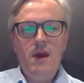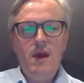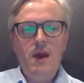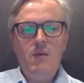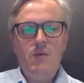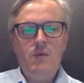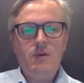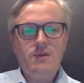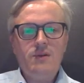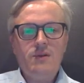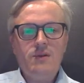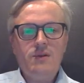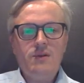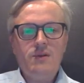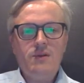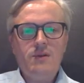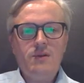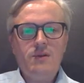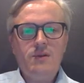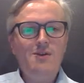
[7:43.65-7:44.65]
And what's
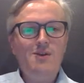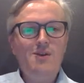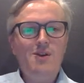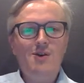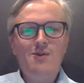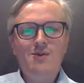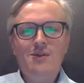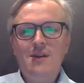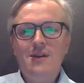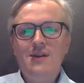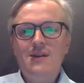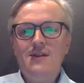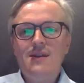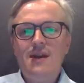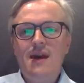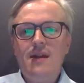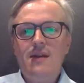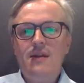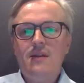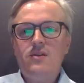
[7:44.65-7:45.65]
interesting to note is
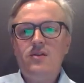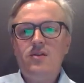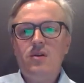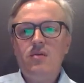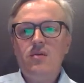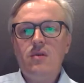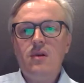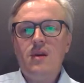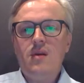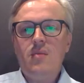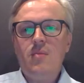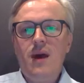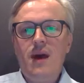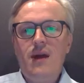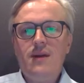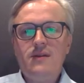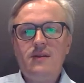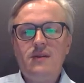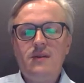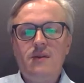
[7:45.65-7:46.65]
that the total
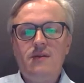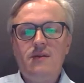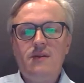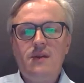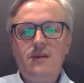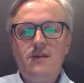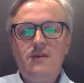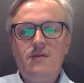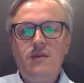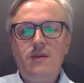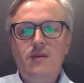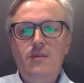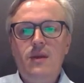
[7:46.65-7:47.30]
capacity of these 3